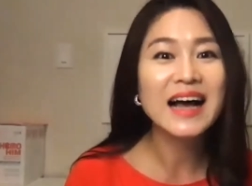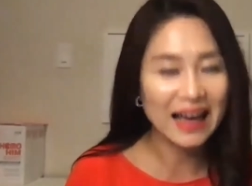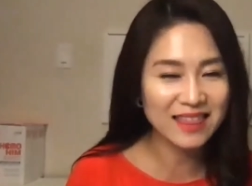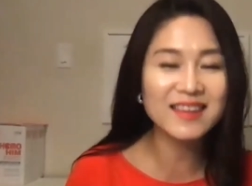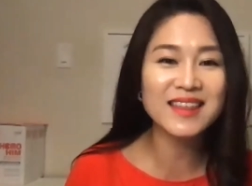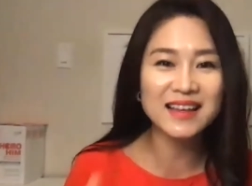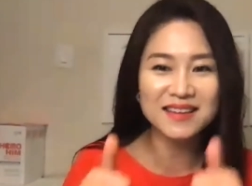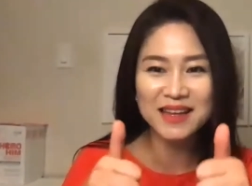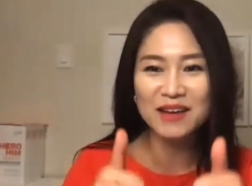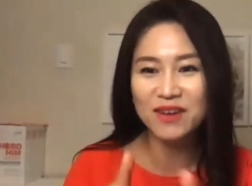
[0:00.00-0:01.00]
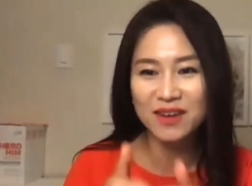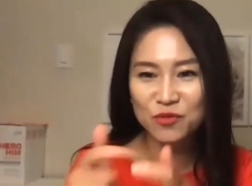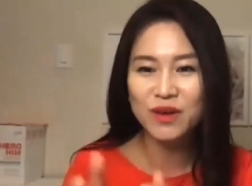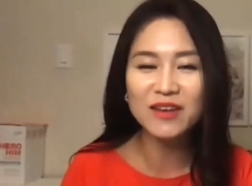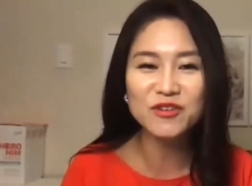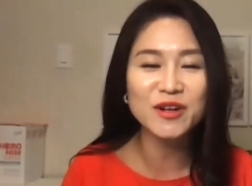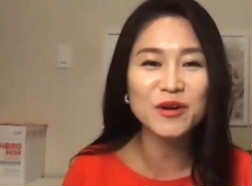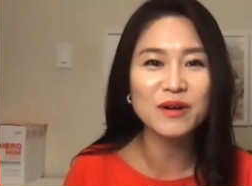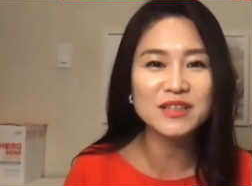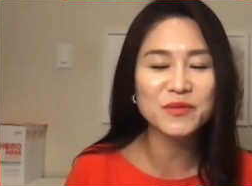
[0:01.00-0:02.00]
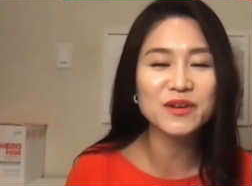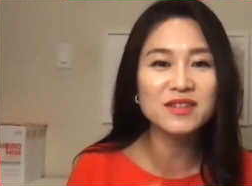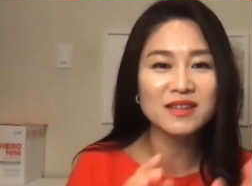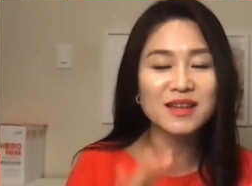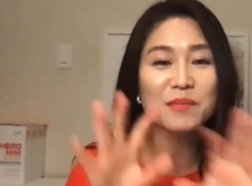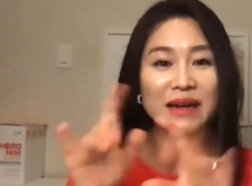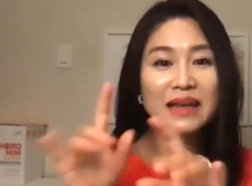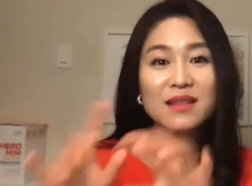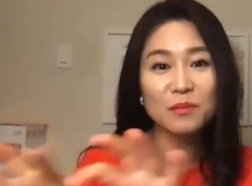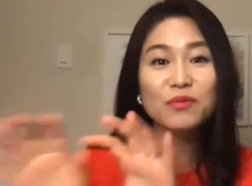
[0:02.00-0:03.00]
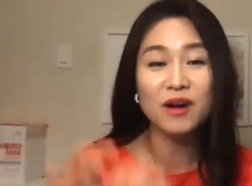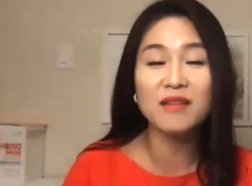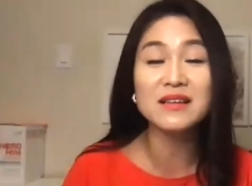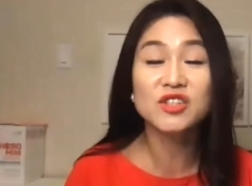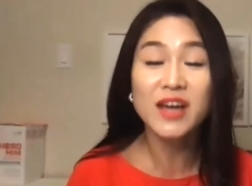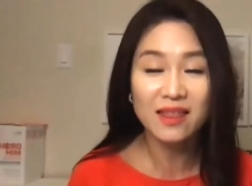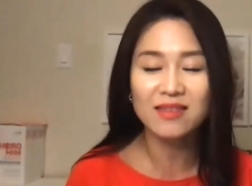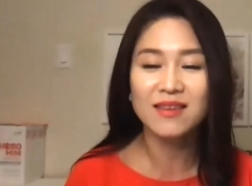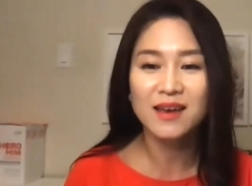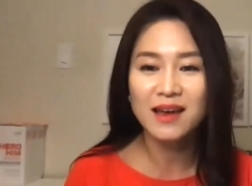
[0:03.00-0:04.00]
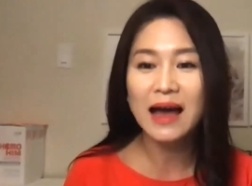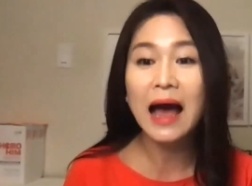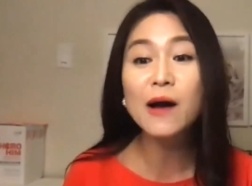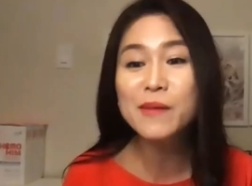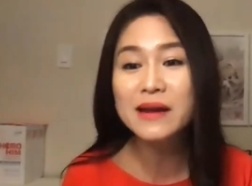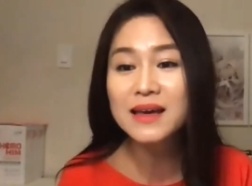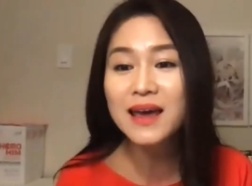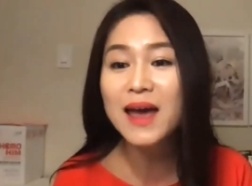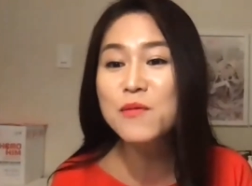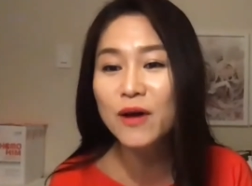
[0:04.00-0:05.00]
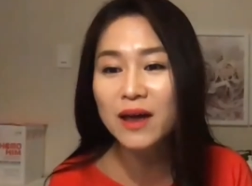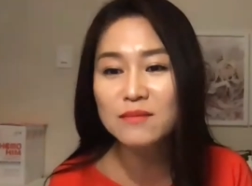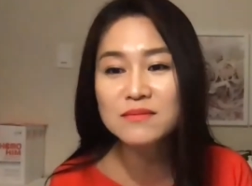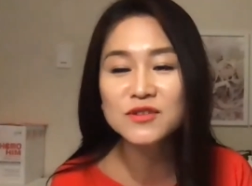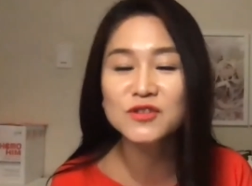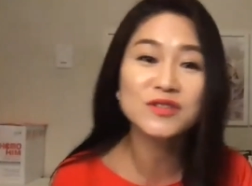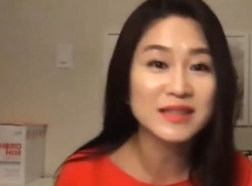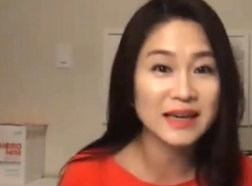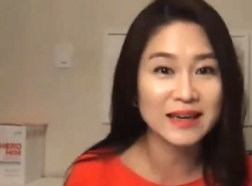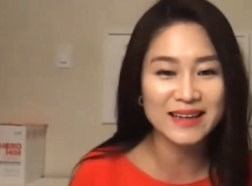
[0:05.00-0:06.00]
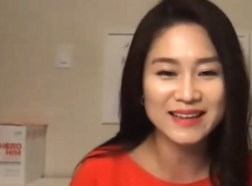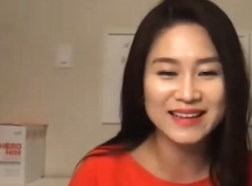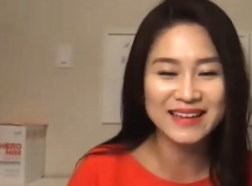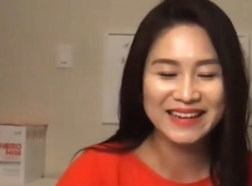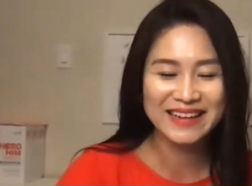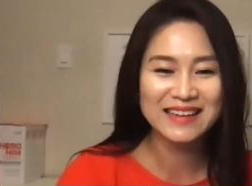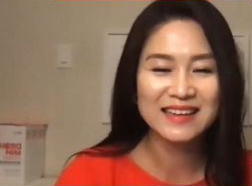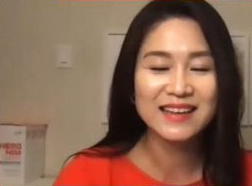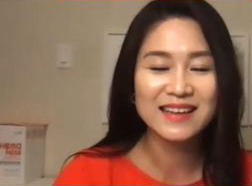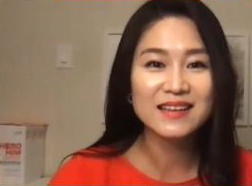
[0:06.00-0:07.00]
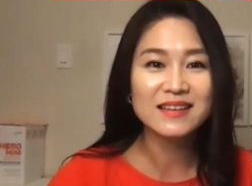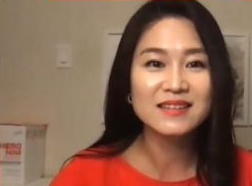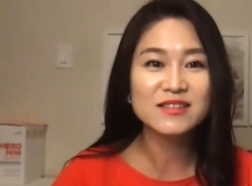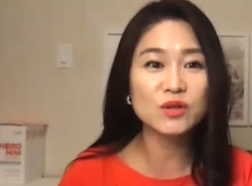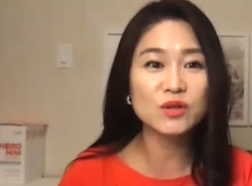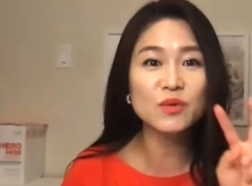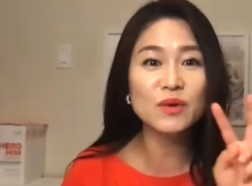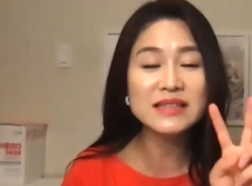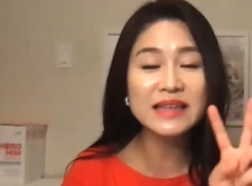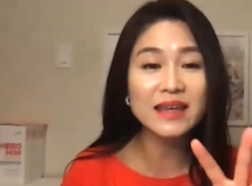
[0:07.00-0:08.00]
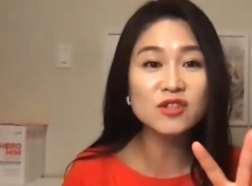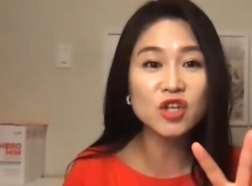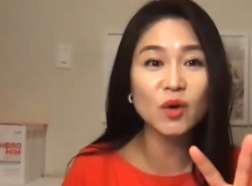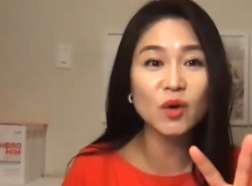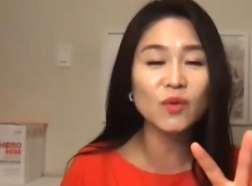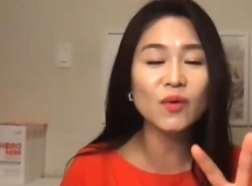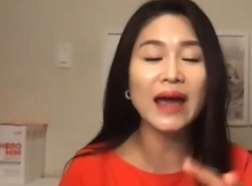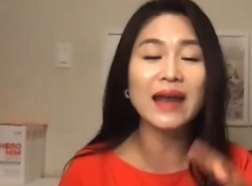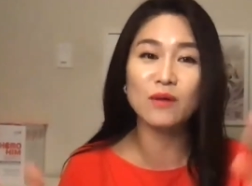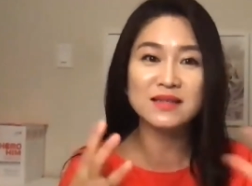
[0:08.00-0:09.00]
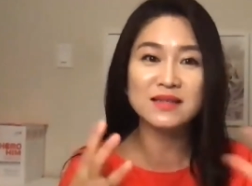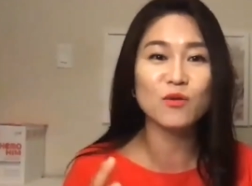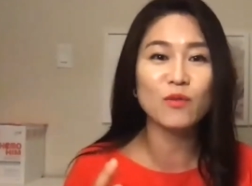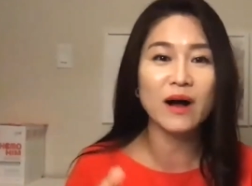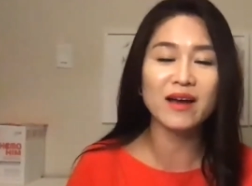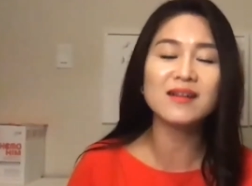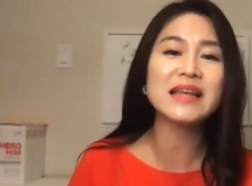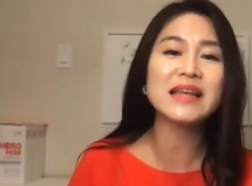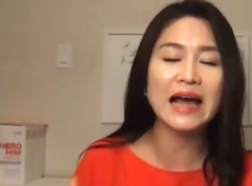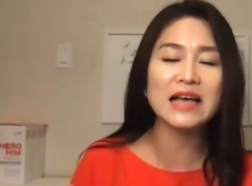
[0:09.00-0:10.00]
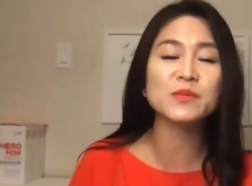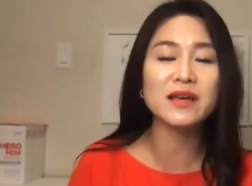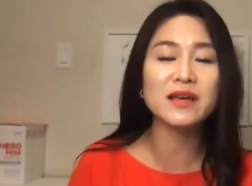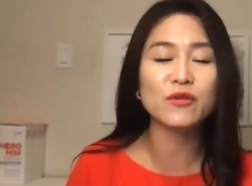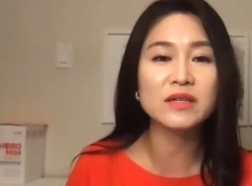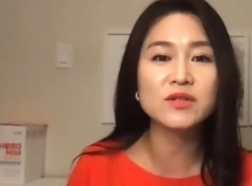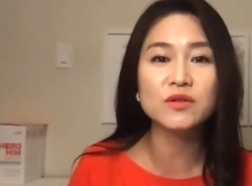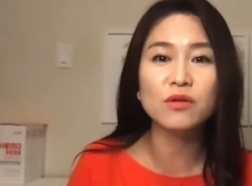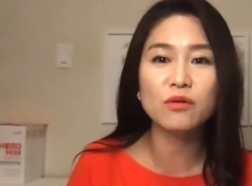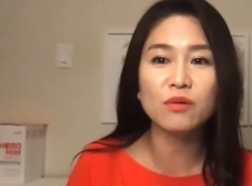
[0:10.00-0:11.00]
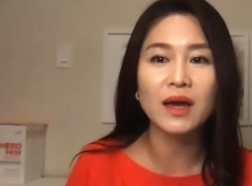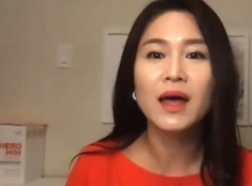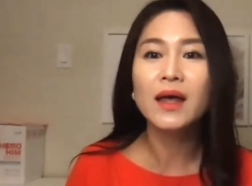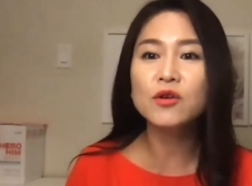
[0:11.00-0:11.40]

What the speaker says: I think that's enough, yes. We answered a question because somebody put on the chat. How many Himohim did you take it? So she was taking 2, and once in a while, it has to be increased to 3.